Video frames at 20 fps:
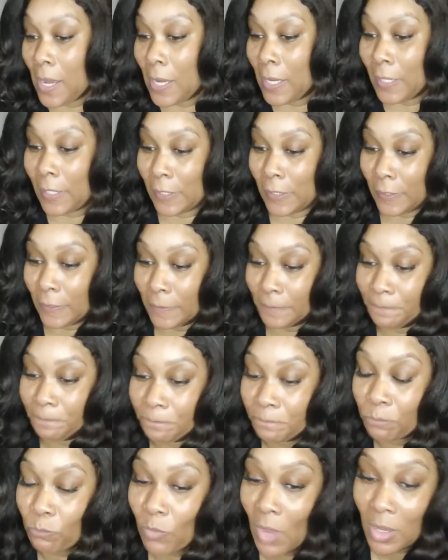
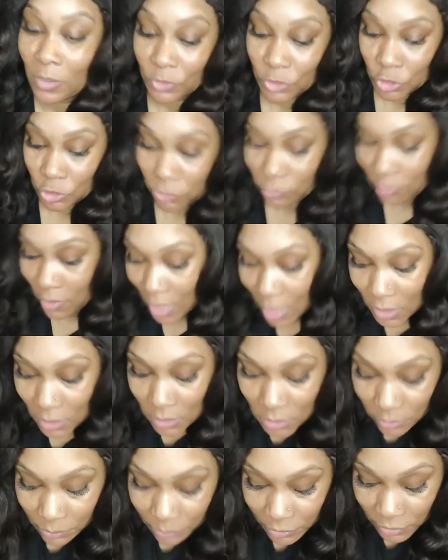Um, I'll try
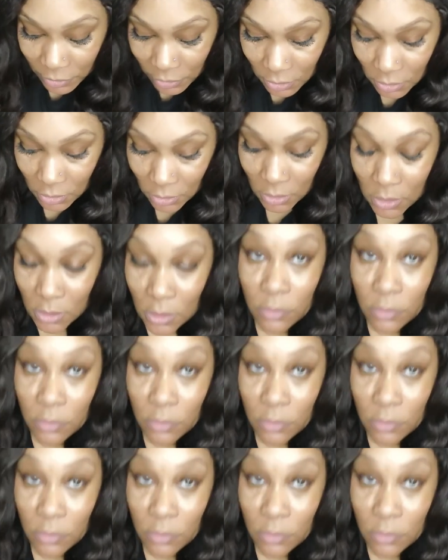to push this